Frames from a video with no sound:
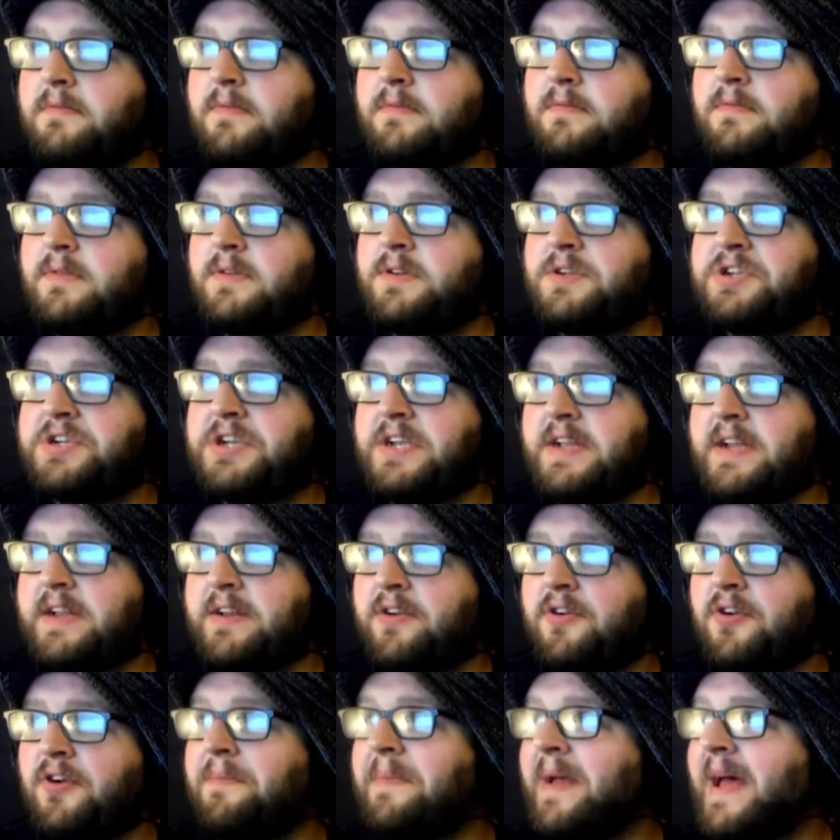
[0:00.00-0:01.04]
She
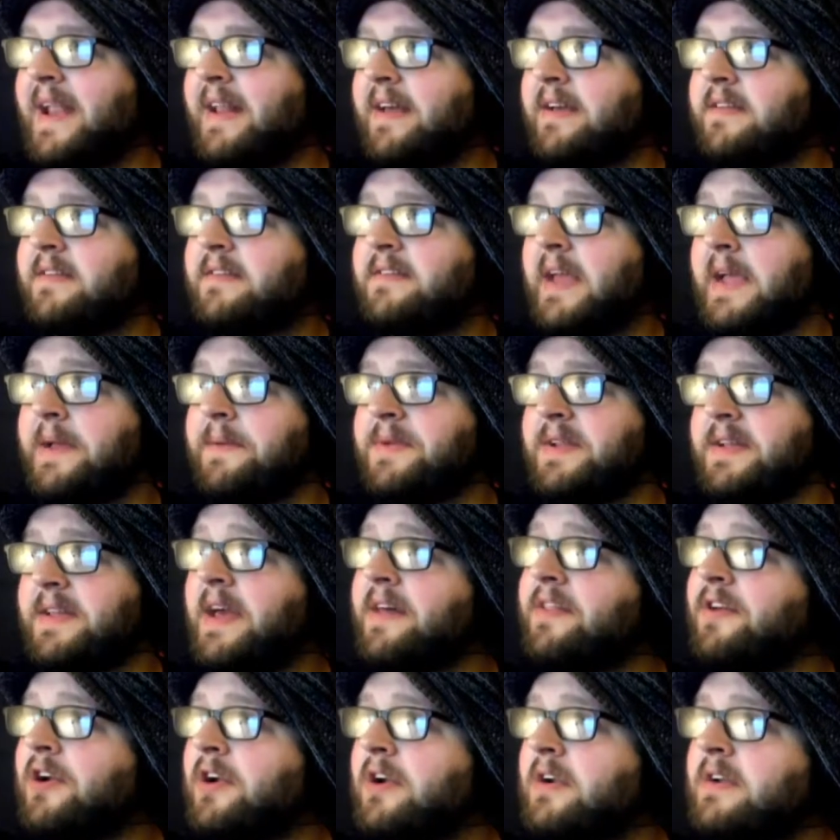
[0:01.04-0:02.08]
and Khromatic came
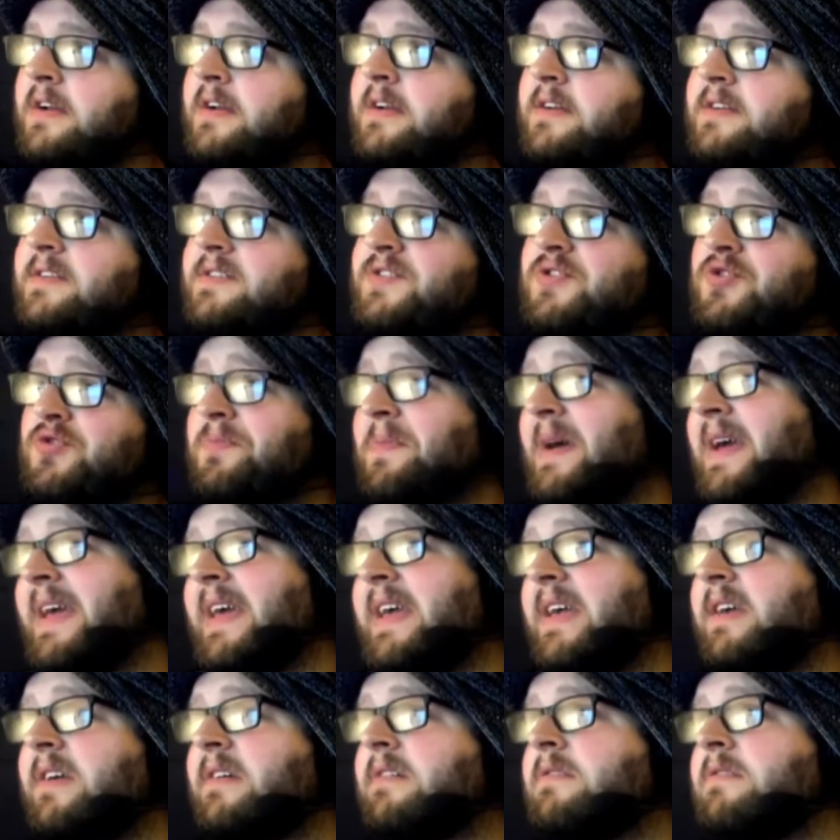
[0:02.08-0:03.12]
together to
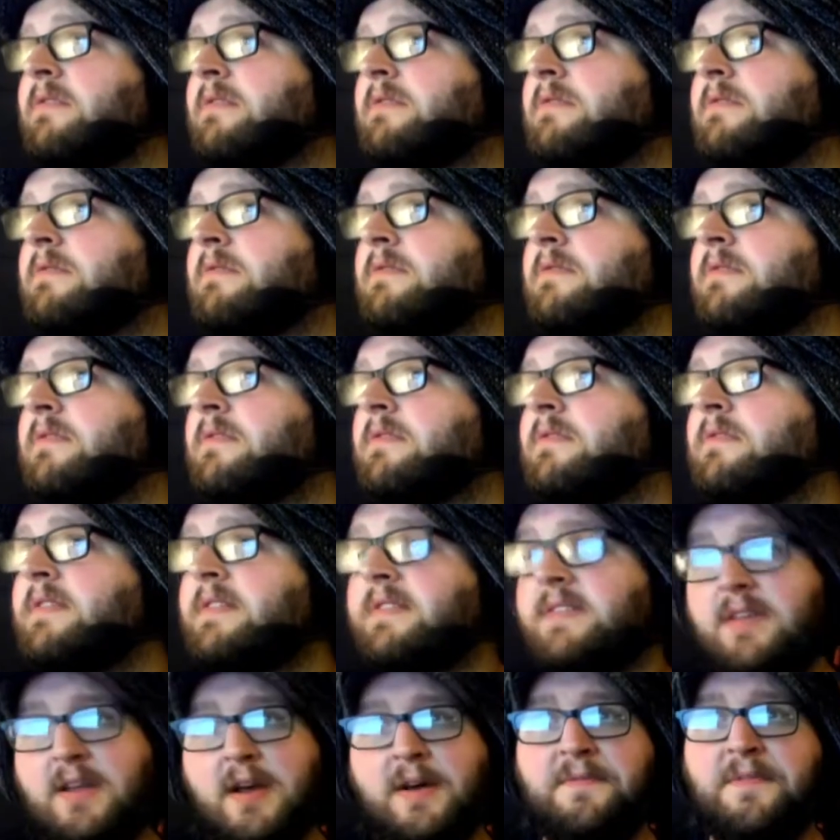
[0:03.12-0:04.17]
make
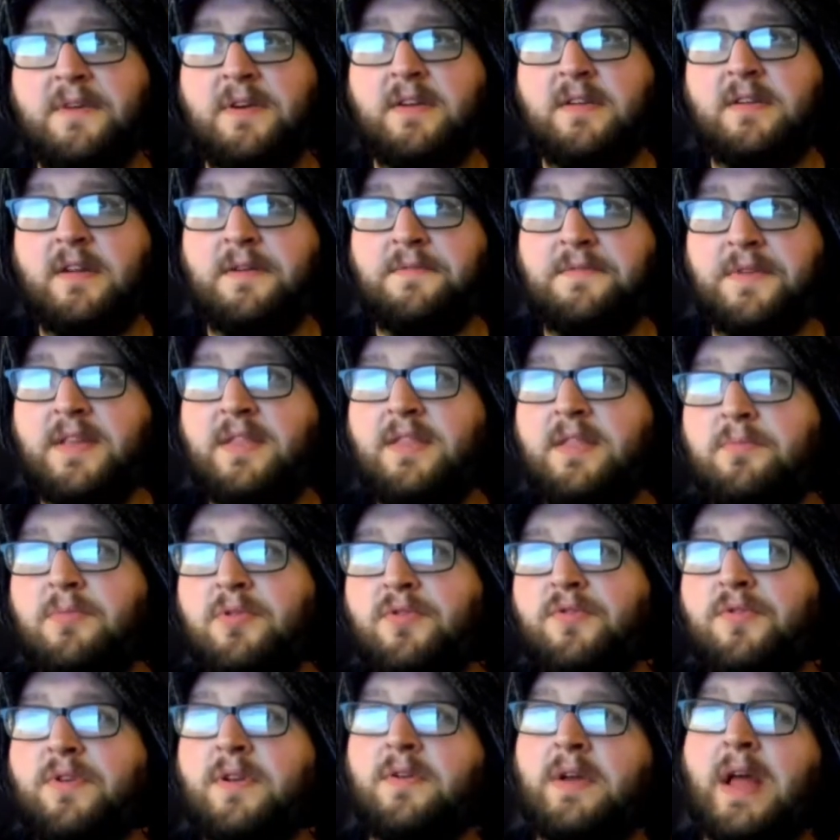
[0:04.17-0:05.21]
this cover of In the
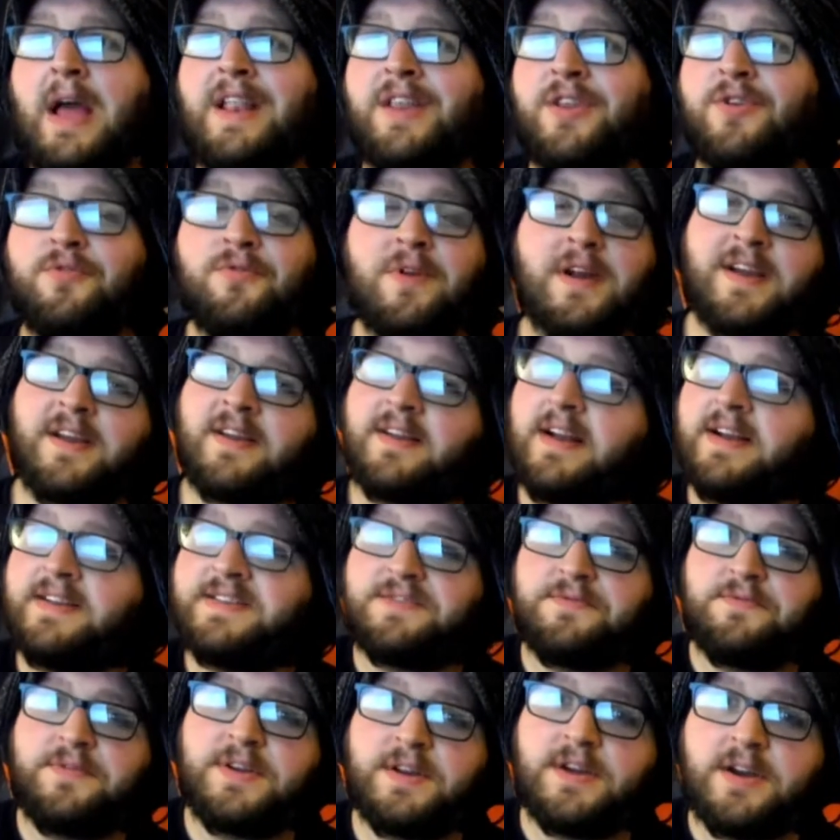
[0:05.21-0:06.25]
Mood, and you'll recognize
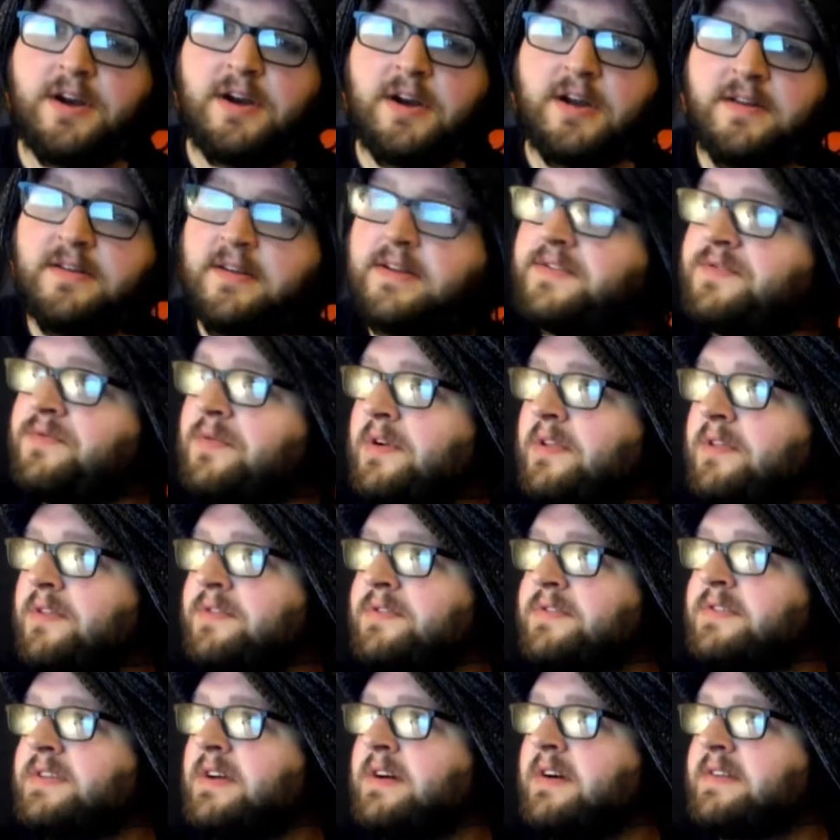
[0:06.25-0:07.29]
it when you hear it. It's one of
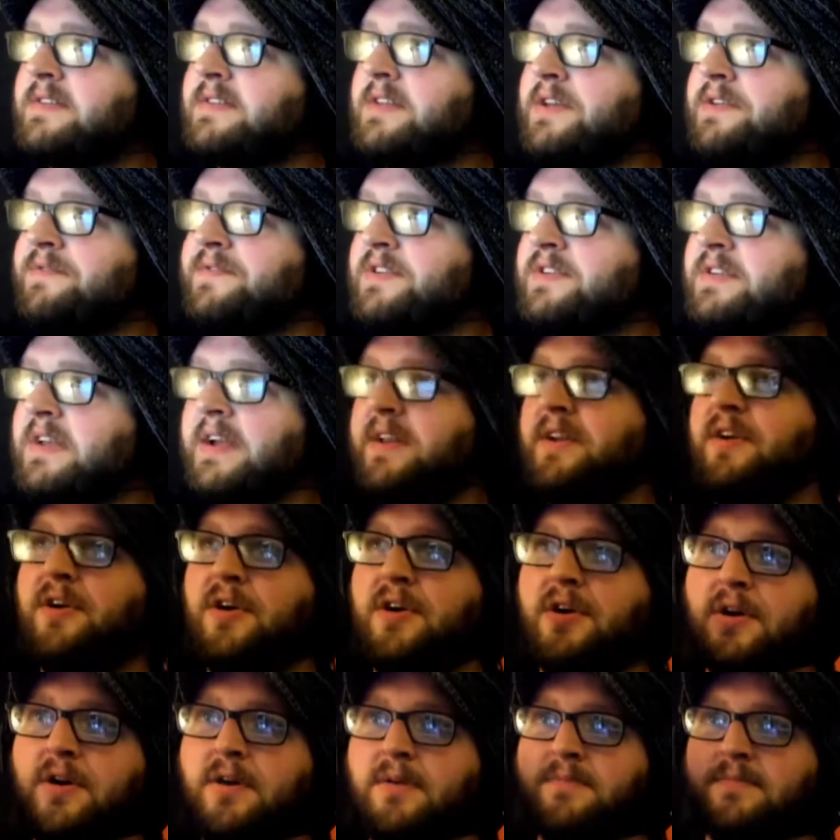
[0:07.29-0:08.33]
those songs that you've just kind of
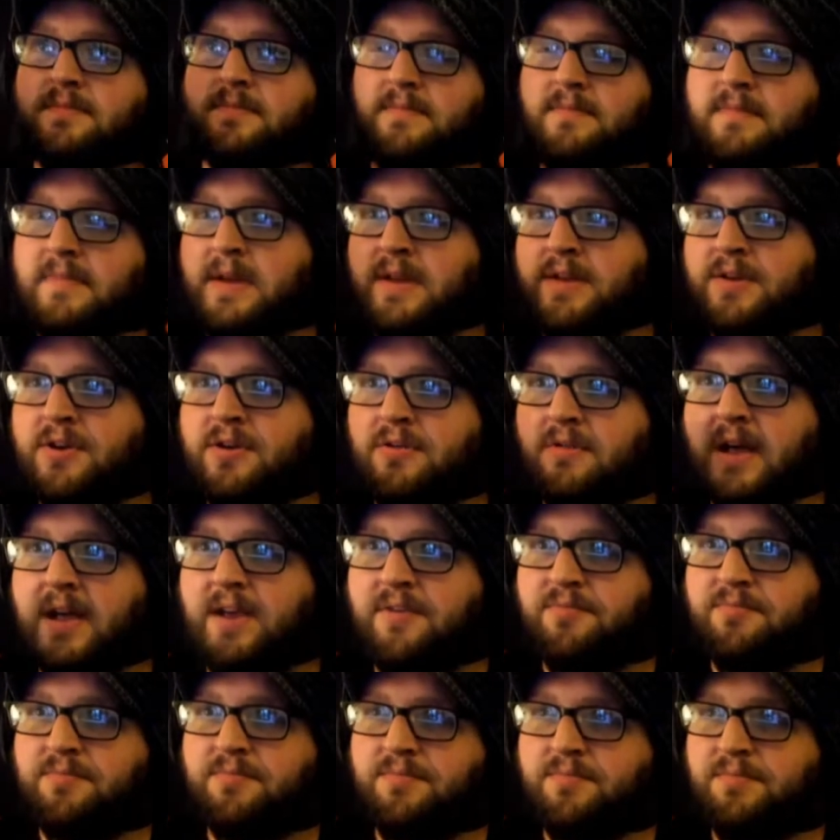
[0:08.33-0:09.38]
heard in your
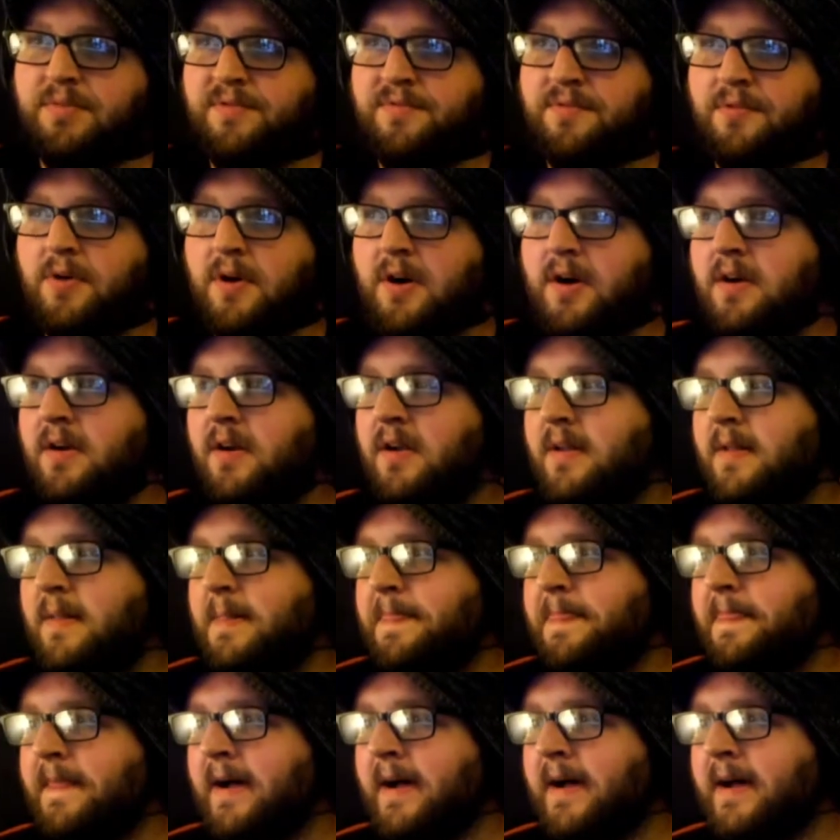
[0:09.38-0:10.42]
life before,
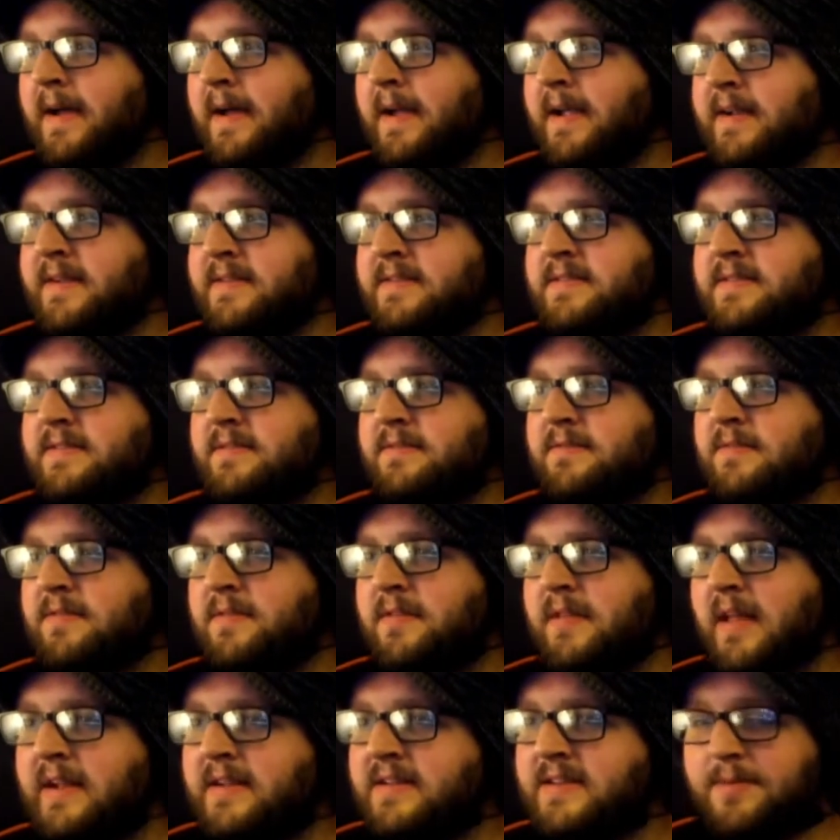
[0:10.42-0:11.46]
and it's
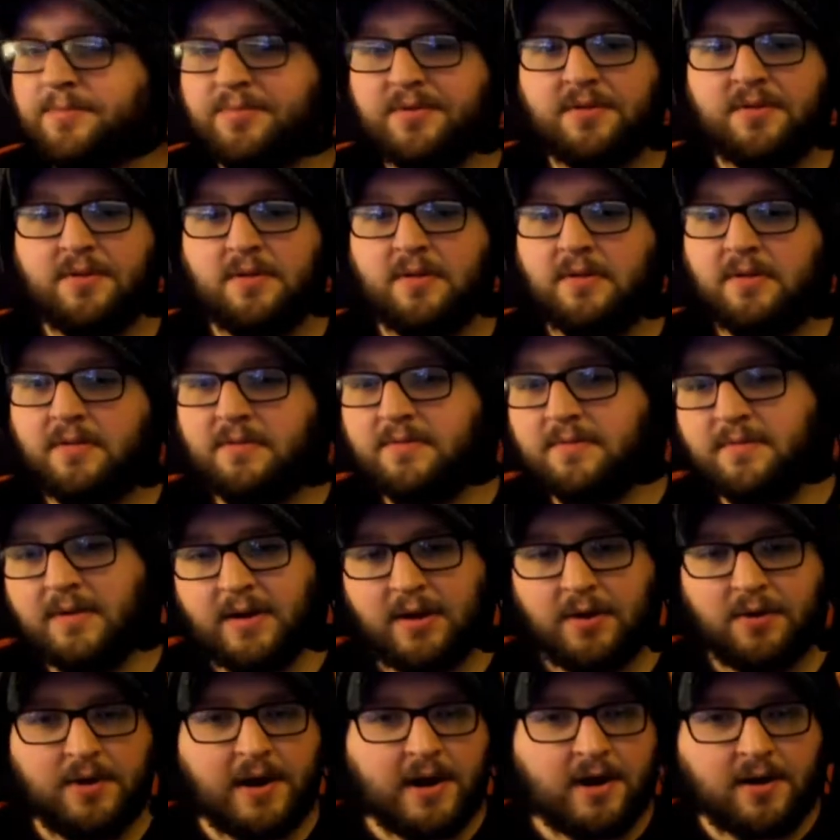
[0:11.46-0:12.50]
that typical, you
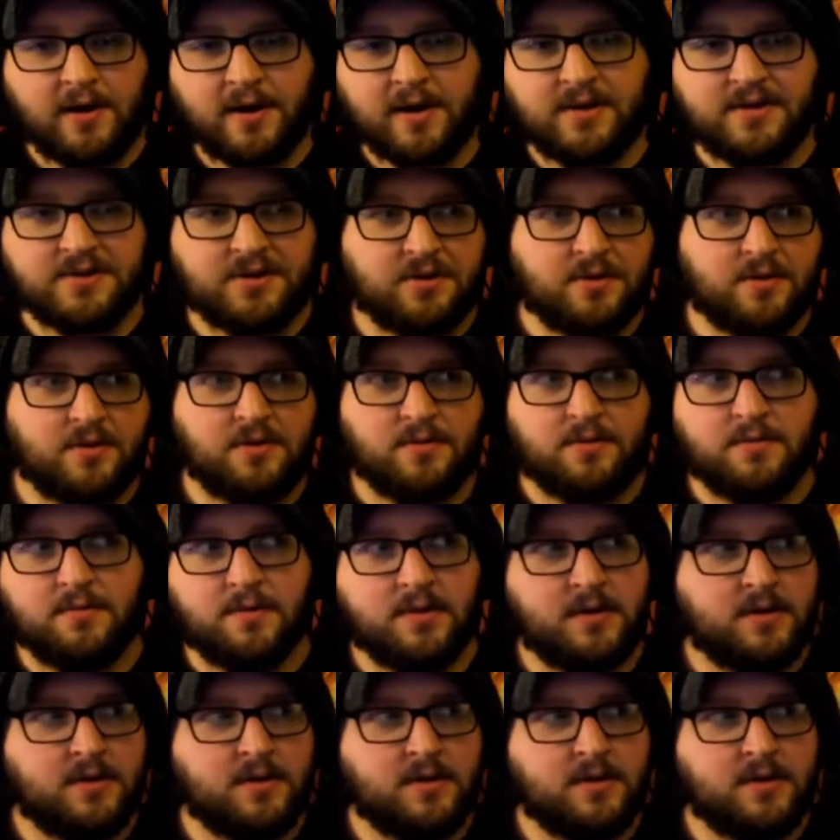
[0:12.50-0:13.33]
know, Aaron Eternal